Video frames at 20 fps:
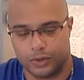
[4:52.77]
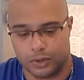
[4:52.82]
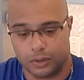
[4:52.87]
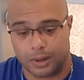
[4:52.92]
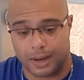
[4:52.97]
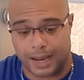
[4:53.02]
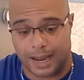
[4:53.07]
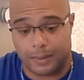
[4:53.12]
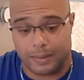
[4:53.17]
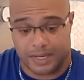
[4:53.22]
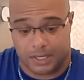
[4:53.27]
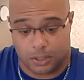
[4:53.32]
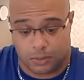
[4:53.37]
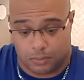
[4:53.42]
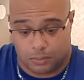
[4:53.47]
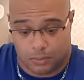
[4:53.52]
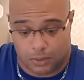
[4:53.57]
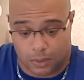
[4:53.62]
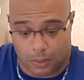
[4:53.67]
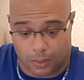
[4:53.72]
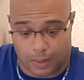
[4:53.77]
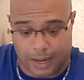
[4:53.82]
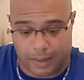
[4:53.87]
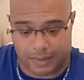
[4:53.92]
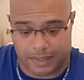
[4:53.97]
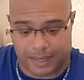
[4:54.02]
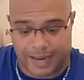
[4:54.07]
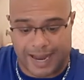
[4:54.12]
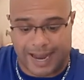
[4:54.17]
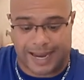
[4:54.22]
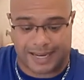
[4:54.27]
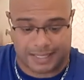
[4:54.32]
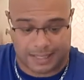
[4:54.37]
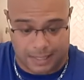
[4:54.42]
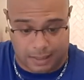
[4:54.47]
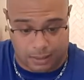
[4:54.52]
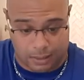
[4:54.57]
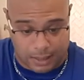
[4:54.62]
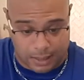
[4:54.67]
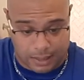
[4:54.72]
how it acts
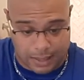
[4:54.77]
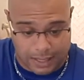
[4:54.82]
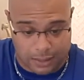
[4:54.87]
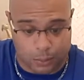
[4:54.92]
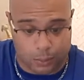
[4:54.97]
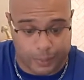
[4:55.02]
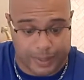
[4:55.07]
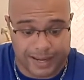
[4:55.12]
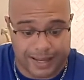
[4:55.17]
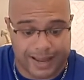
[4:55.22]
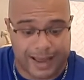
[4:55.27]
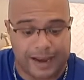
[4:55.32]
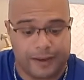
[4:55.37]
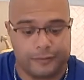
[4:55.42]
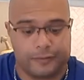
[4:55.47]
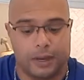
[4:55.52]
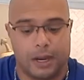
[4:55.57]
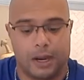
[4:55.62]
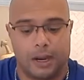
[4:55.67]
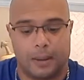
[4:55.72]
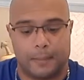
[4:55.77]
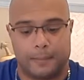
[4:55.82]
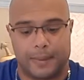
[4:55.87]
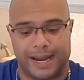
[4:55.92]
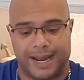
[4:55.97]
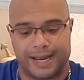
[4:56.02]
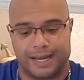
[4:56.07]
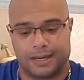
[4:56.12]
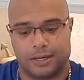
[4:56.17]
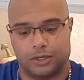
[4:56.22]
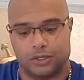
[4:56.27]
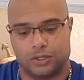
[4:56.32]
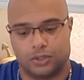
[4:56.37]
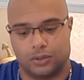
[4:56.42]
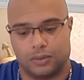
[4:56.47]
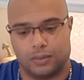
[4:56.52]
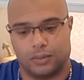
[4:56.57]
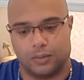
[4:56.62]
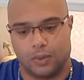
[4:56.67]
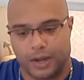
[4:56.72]
in real life by
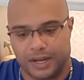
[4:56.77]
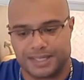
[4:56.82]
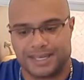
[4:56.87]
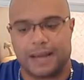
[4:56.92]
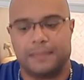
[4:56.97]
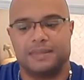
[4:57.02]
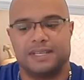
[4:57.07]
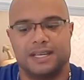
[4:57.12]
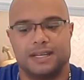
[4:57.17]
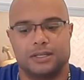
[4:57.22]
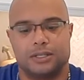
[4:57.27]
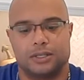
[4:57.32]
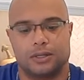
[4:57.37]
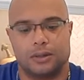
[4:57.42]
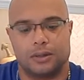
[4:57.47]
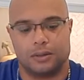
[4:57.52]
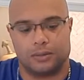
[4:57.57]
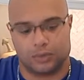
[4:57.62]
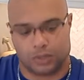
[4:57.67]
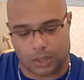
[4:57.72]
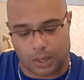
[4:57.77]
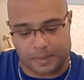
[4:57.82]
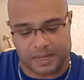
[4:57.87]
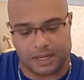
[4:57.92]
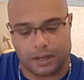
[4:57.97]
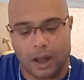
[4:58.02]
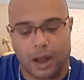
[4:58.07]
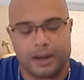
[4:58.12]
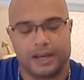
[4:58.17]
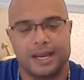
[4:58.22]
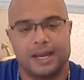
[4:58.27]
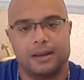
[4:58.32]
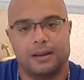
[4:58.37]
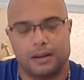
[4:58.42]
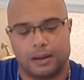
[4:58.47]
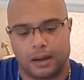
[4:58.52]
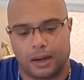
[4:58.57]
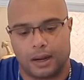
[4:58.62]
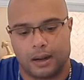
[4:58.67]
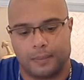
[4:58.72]
attempting to, so I'll be
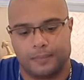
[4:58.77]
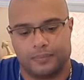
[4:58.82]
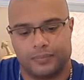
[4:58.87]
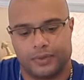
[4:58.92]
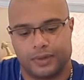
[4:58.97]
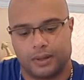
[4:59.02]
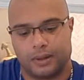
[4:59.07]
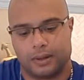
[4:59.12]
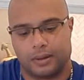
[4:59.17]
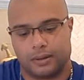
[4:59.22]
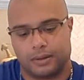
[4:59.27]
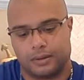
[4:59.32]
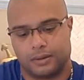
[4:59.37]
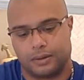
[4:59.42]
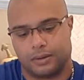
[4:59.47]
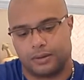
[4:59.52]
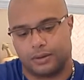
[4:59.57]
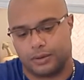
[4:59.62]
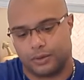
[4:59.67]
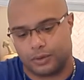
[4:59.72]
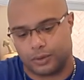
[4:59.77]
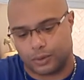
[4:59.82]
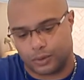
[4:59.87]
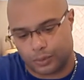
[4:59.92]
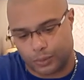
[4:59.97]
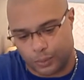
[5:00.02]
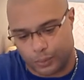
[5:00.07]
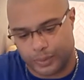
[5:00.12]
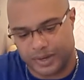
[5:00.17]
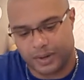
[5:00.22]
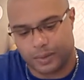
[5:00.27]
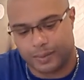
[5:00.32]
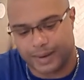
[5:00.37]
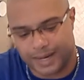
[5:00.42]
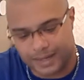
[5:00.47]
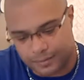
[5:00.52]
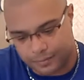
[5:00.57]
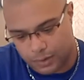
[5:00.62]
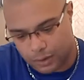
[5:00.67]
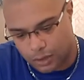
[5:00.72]
locking the rear
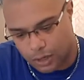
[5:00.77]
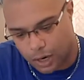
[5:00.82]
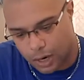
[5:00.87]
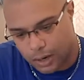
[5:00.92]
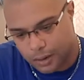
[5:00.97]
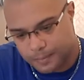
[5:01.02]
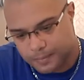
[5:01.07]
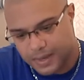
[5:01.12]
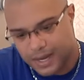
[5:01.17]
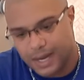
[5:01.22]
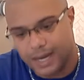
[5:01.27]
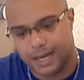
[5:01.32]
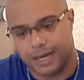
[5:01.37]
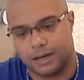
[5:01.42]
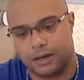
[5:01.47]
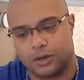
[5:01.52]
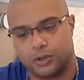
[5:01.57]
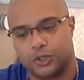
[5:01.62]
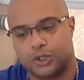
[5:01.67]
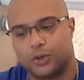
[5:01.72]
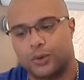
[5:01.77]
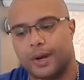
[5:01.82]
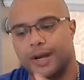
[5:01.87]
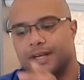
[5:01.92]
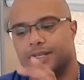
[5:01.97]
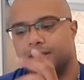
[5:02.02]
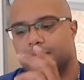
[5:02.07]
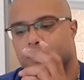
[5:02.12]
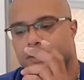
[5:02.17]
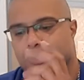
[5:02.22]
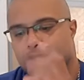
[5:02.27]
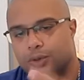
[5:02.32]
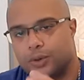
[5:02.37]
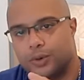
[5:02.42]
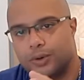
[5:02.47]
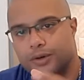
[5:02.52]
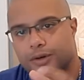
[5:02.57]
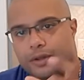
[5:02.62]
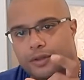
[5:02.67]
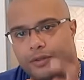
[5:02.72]
end of the car, and I'll try to
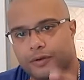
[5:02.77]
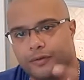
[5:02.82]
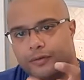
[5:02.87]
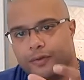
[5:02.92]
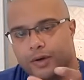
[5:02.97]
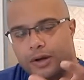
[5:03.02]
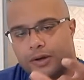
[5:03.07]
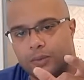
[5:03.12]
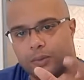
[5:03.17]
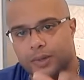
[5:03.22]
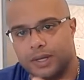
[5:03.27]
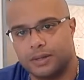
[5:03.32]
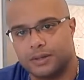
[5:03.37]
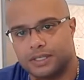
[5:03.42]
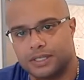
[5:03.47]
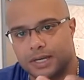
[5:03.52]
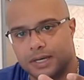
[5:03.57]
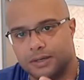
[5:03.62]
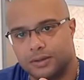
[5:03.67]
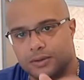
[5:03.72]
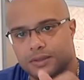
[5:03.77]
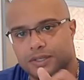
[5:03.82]
turn the front wheels, and you'll